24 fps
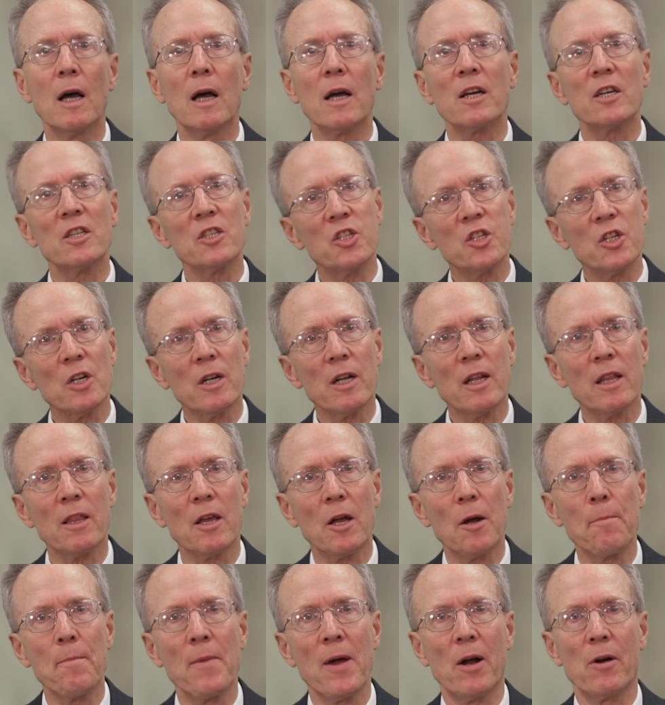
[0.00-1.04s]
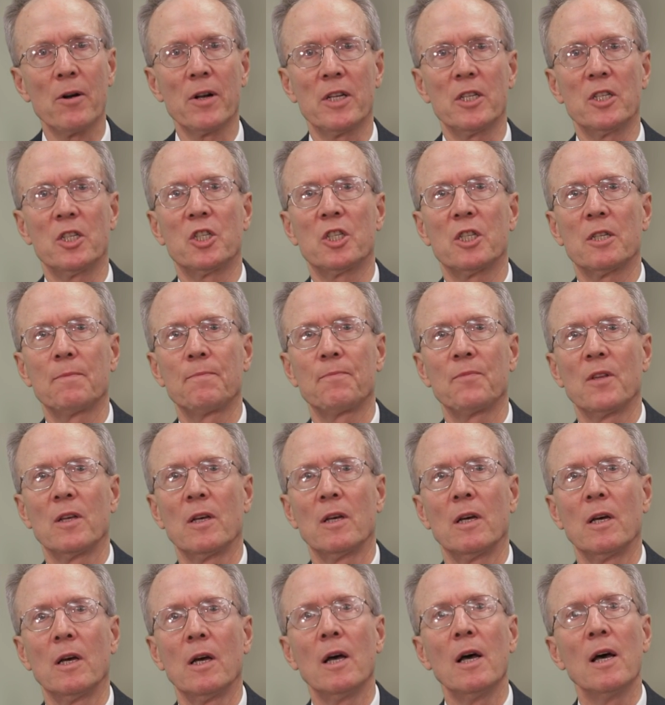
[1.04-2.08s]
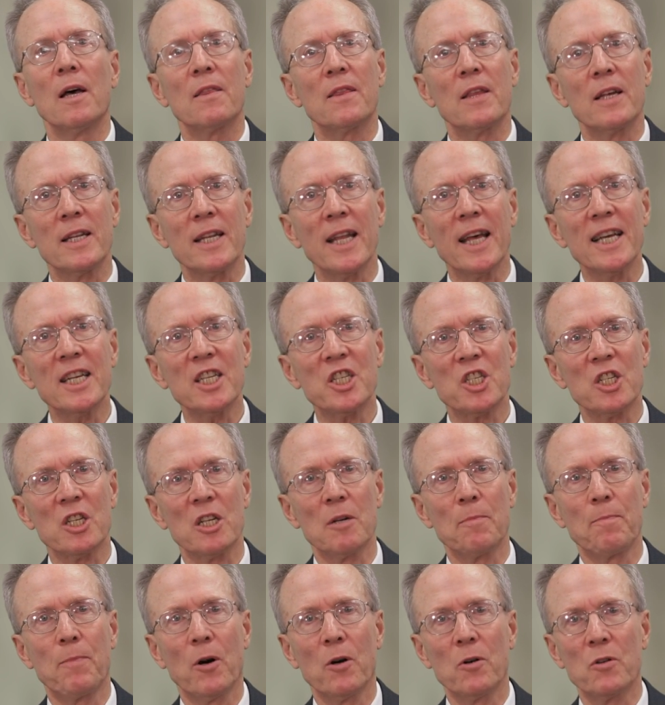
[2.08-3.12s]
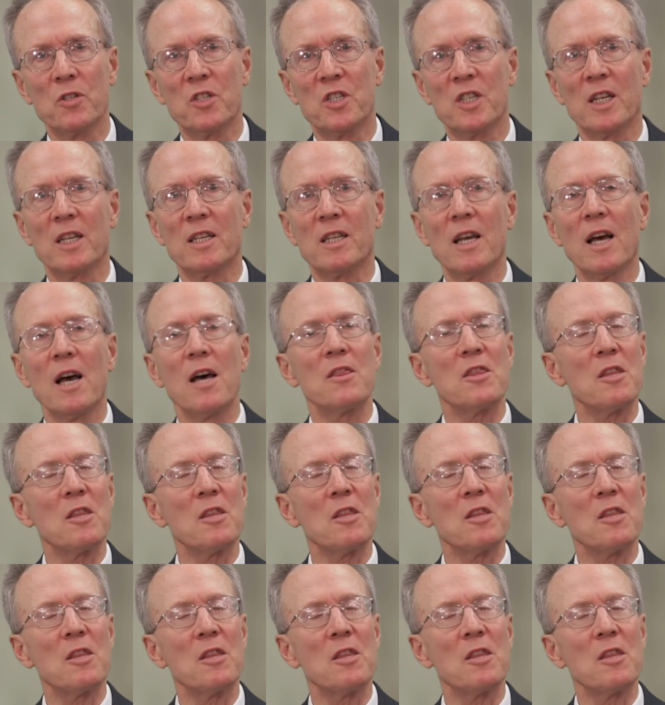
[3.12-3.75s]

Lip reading: Concerning their marriage, the nation opposed it,